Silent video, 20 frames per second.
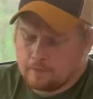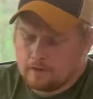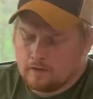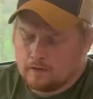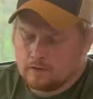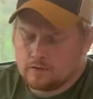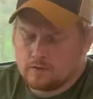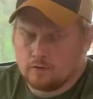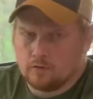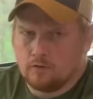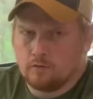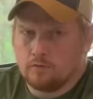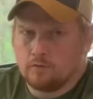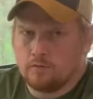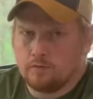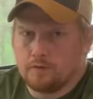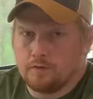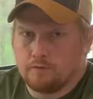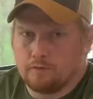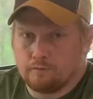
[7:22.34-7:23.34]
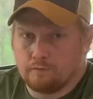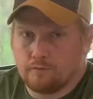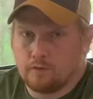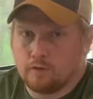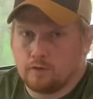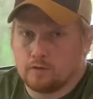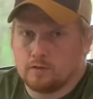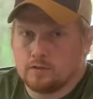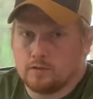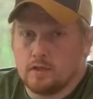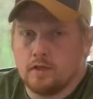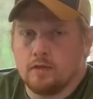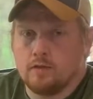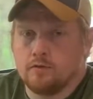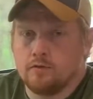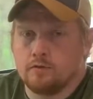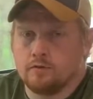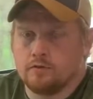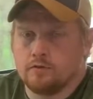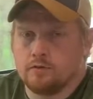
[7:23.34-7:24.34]
So the first in
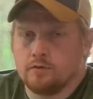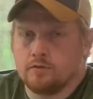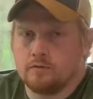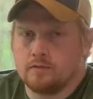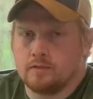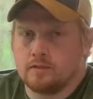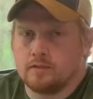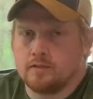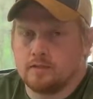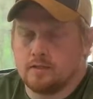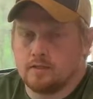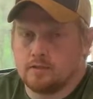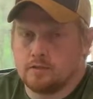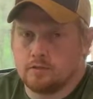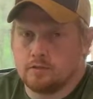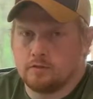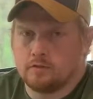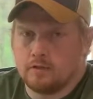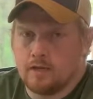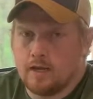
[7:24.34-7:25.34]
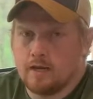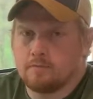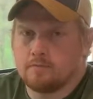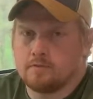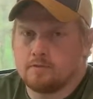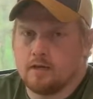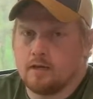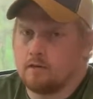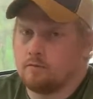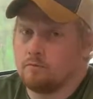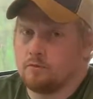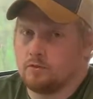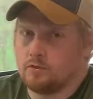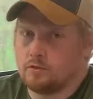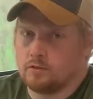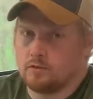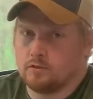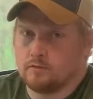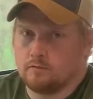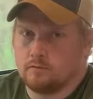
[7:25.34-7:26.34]
those uses is their namesake, which
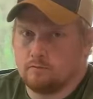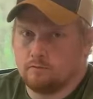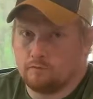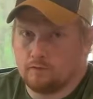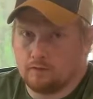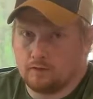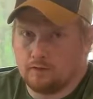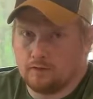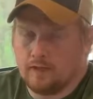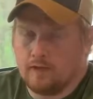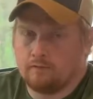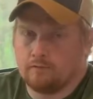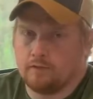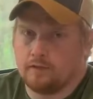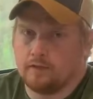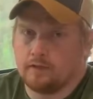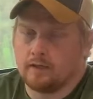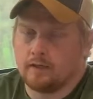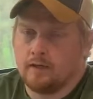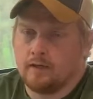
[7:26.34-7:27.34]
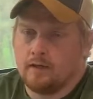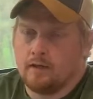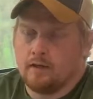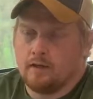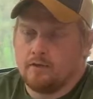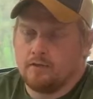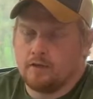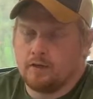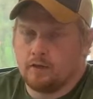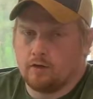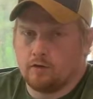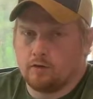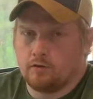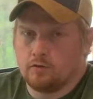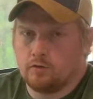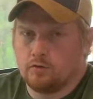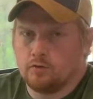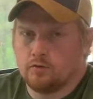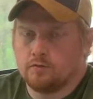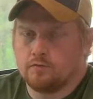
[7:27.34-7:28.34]
is for leveling. They're
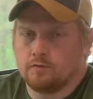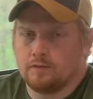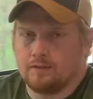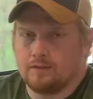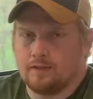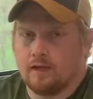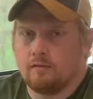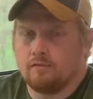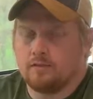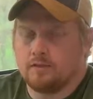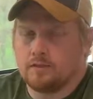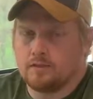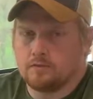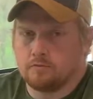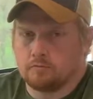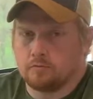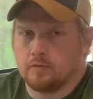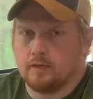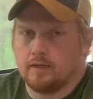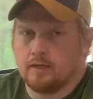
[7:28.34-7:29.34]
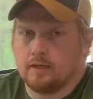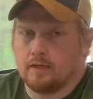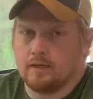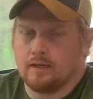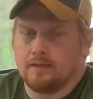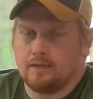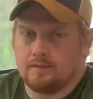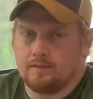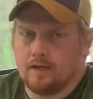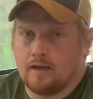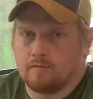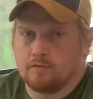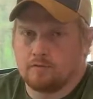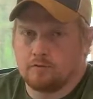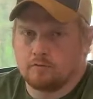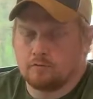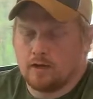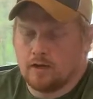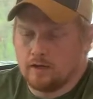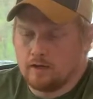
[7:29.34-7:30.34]
used for leveling the rig left to
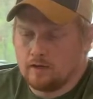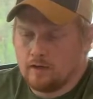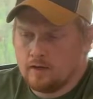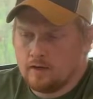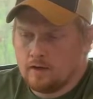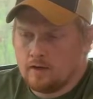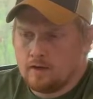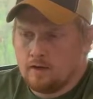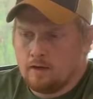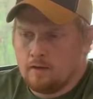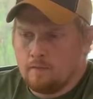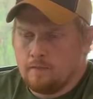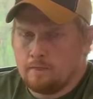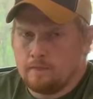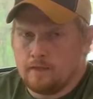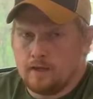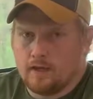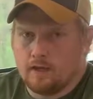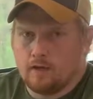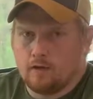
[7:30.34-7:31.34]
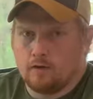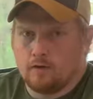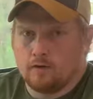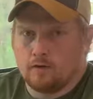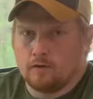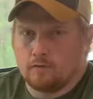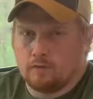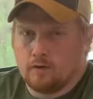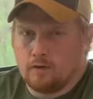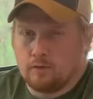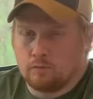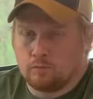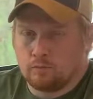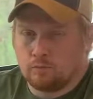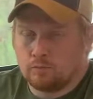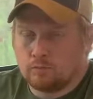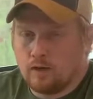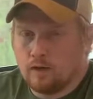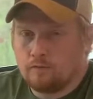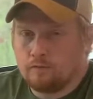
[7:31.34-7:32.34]
right. They are in
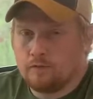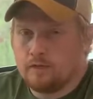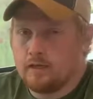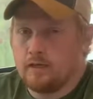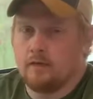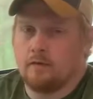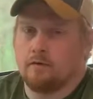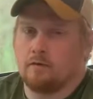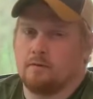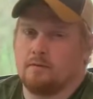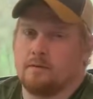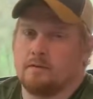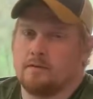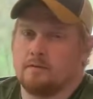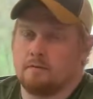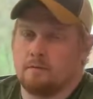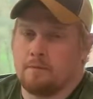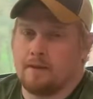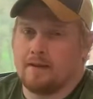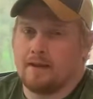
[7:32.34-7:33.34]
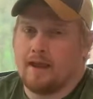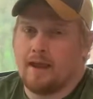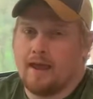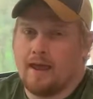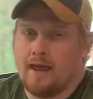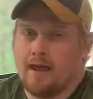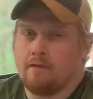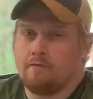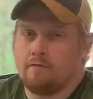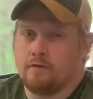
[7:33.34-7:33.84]
roughly increments of about a ½